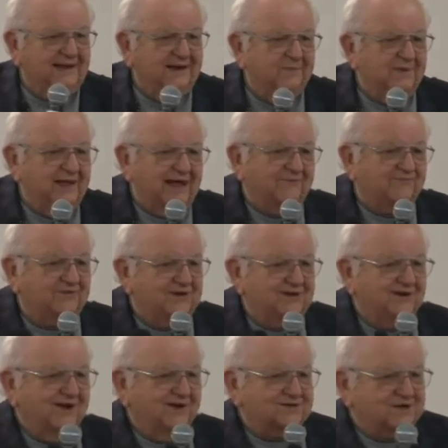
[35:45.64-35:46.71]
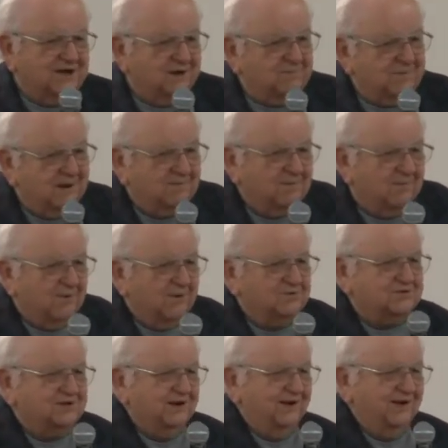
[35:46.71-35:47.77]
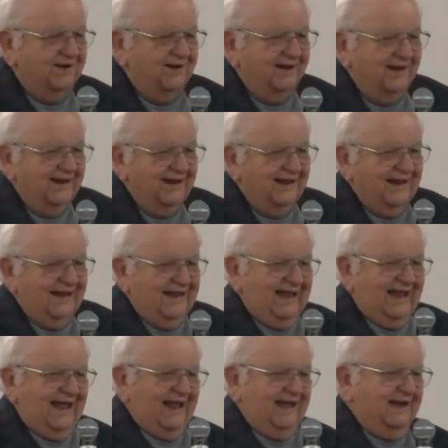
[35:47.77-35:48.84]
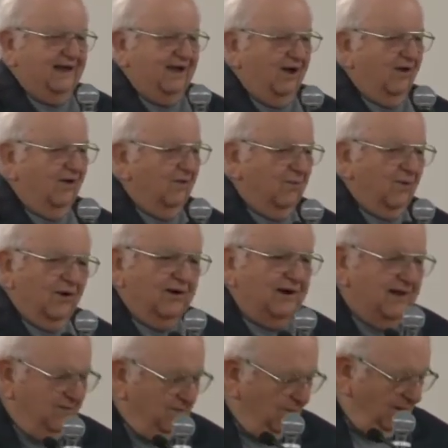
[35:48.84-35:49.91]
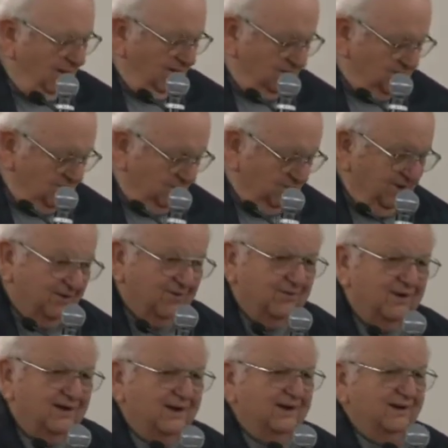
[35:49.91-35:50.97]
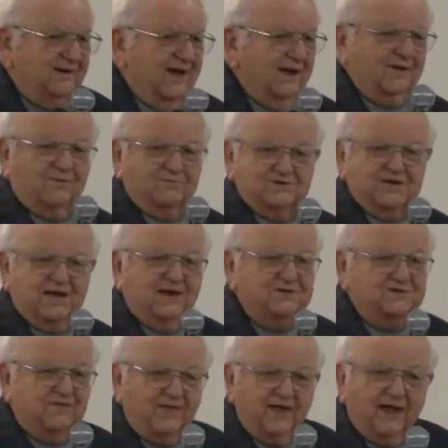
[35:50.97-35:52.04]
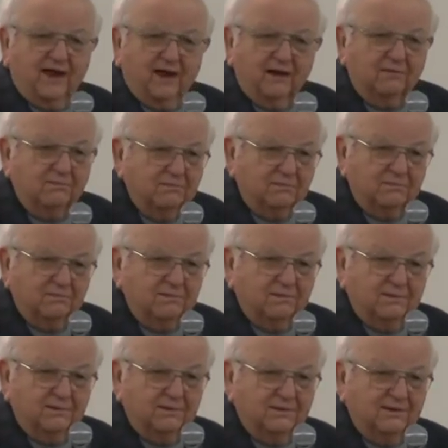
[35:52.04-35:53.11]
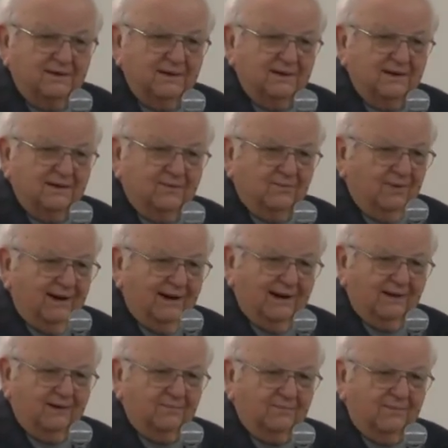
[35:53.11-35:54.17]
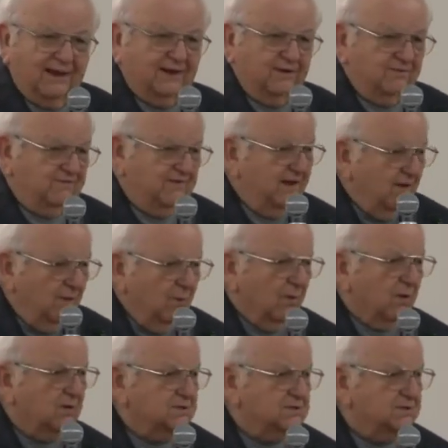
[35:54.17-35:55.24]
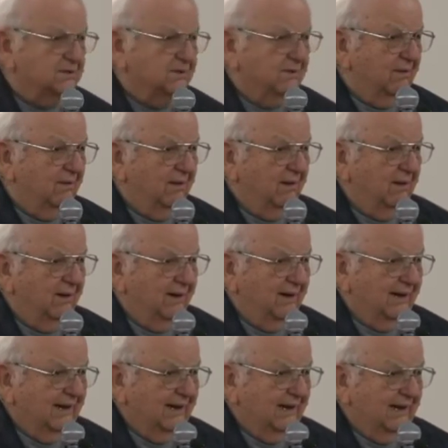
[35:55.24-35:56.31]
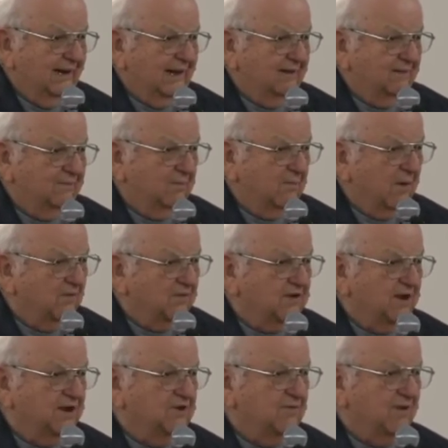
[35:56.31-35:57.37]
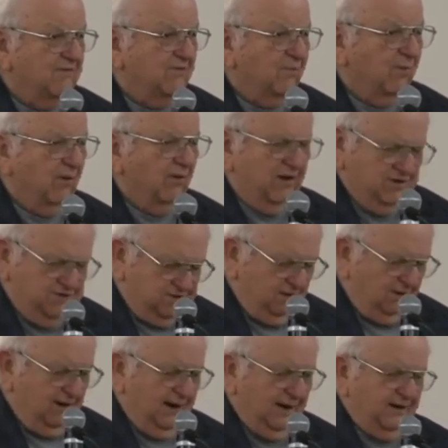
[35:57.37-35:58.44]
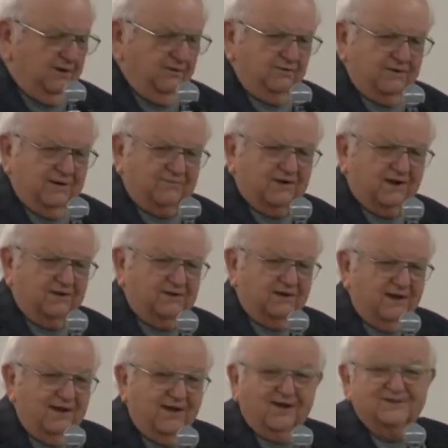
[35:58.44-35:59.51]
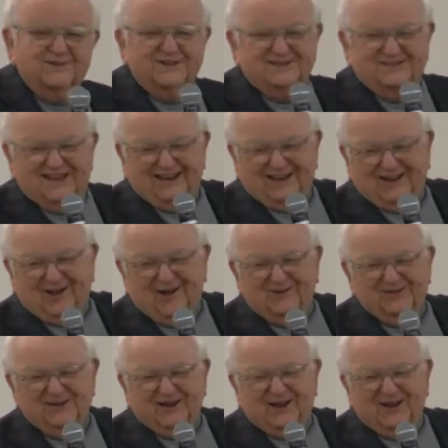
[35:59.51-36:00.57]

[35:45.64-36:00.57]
enemy after you, God's got a big promotion. And all the worry in the world you can do, not going to change a thing. Really, make you feel worse. Remember, Brother Tim, you ever worry? Sure I do. You ever can? Just Tenney calls it